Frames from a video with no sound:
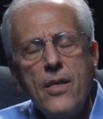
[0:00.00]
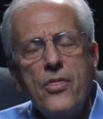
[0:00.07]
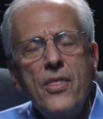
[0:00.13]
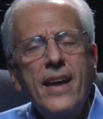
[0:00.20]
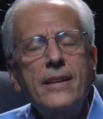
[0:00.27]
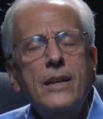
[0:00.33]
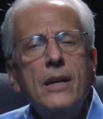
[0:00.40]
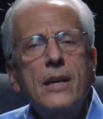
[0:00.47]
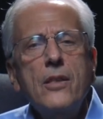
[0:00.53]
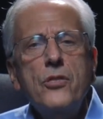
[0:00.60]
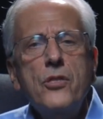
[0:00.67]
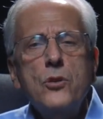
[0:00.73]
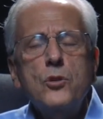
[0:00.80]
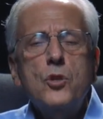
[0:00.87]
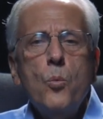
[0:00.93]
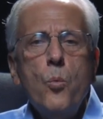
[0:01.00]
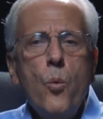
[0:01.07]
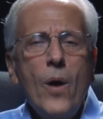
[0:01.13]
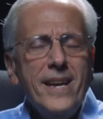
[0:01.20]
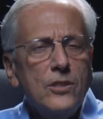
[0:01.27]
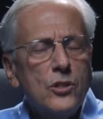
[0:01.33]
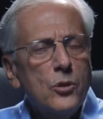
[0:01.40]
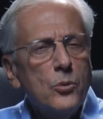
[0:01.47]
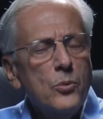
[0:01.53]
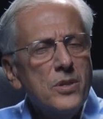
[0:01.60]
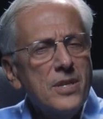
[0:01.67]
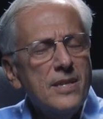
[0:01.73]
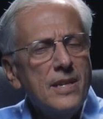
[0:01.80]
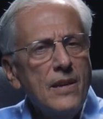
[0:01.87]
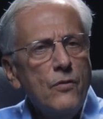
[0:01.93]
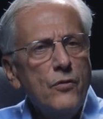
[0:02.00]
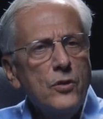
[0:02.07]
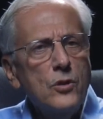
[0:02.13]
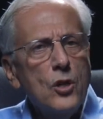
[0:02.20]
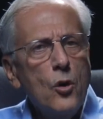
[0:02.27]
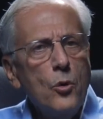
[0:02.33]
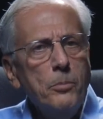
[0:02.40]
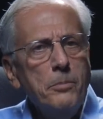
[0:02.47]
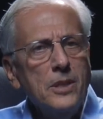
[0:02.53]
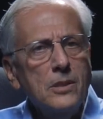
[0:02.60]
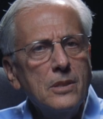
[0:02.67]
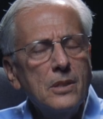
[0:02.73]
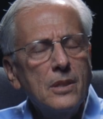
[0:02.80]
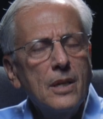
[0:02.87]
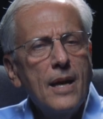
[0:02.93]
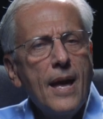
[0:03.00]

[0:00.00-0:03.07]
that there's a way to receive atonement,